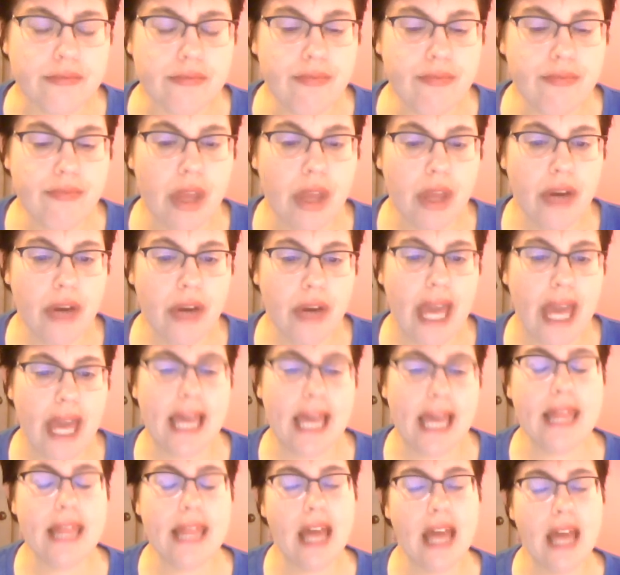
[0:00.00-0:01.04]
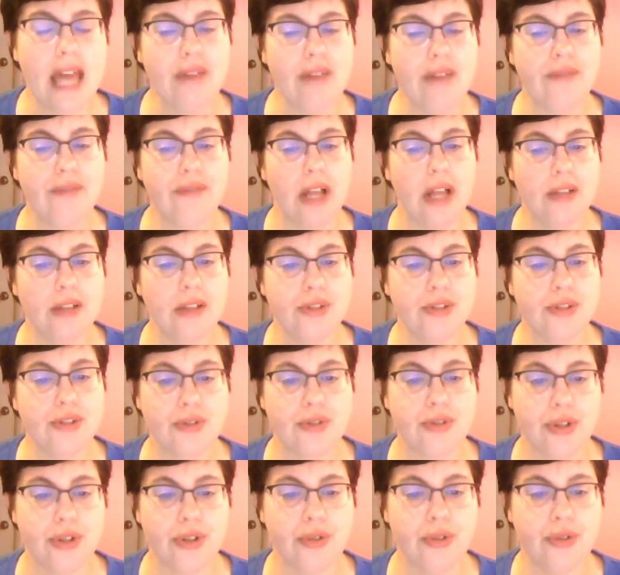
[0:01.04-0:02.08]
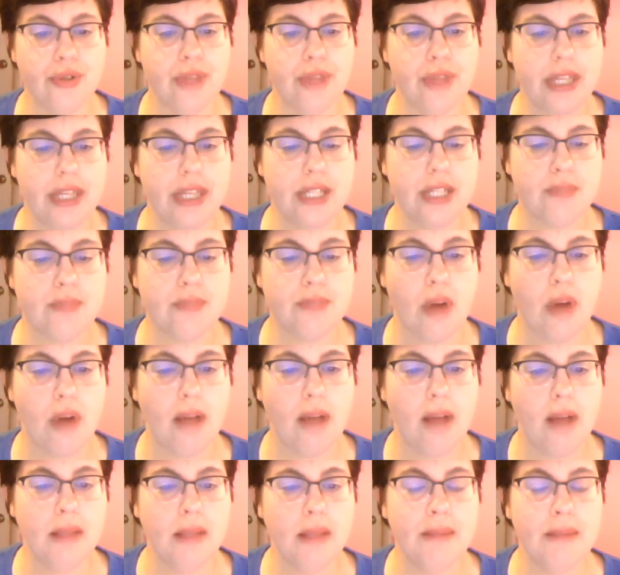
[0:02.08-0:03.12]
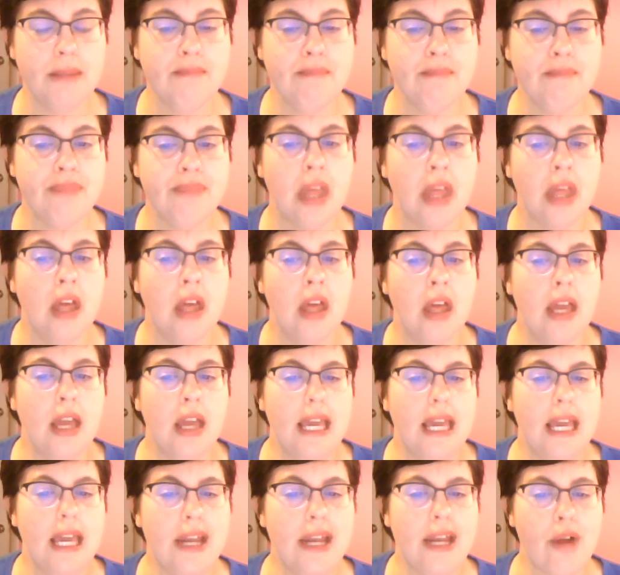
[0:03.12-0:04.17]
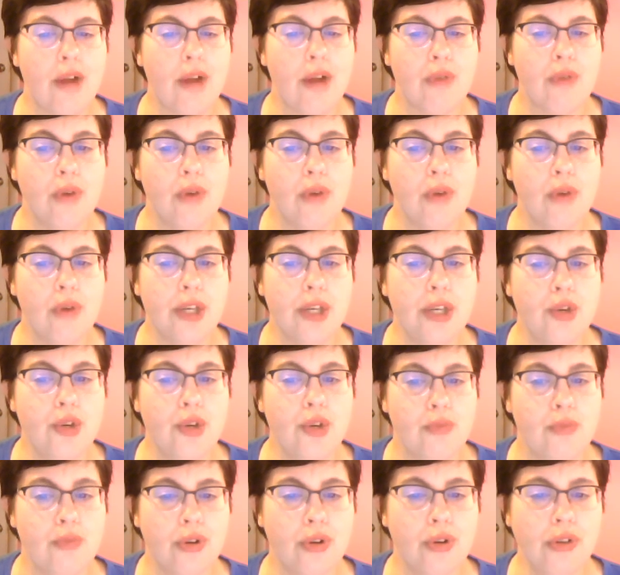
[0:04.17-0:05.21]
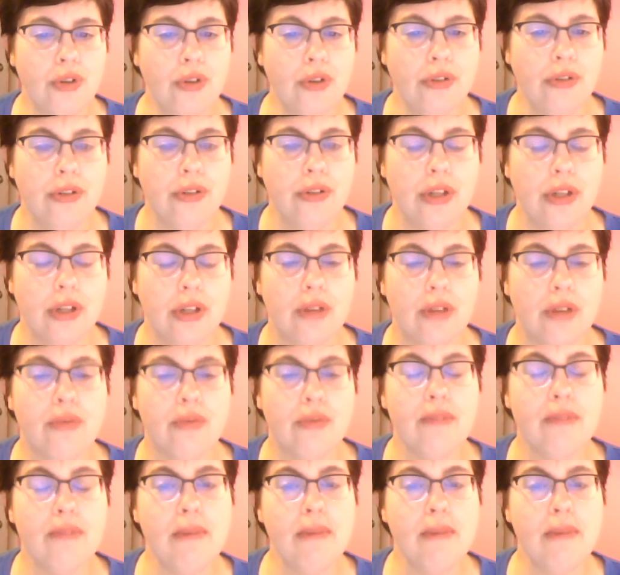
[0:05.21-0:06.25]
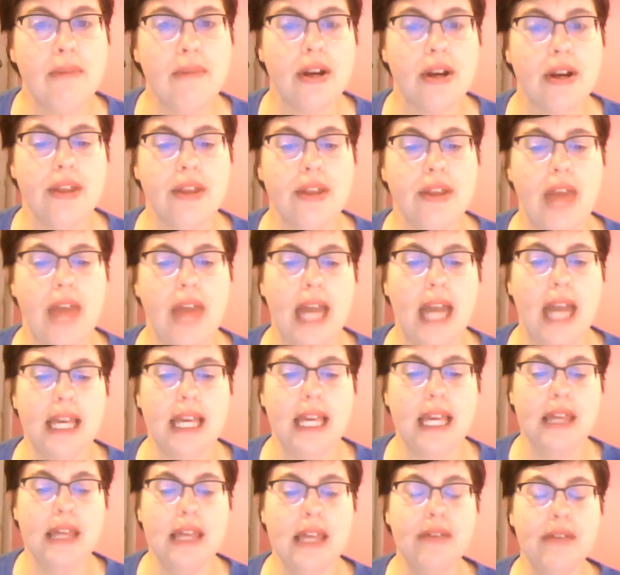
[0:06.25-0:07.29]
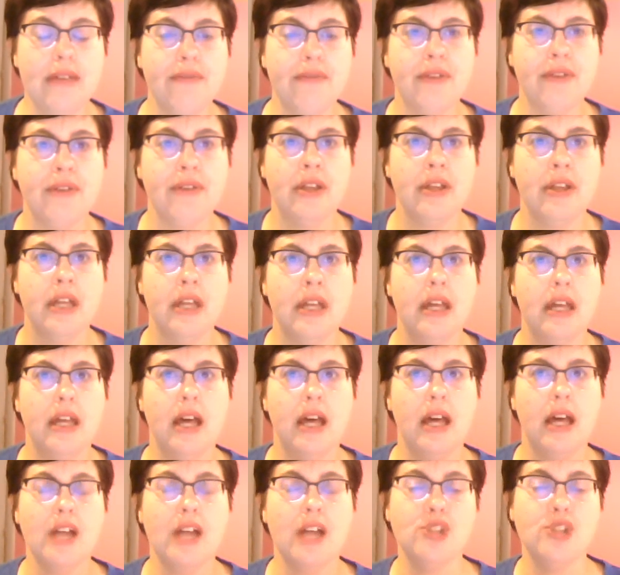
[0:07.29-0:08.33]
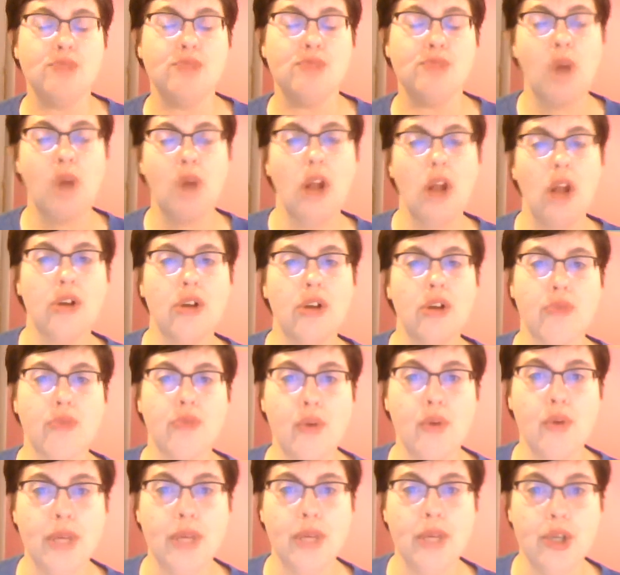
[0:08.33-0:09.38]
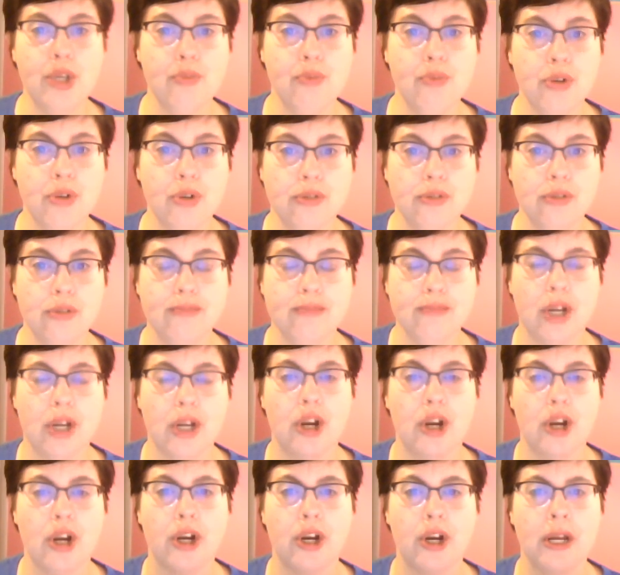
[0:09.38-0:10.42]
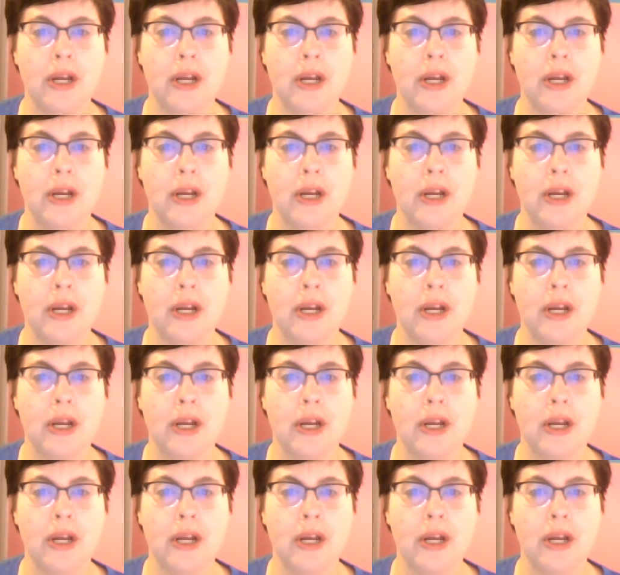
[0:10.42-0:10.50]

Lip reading: Okay, and that follows through with each problem. In our Roman numeral, remember that if a smaller Roman numeral or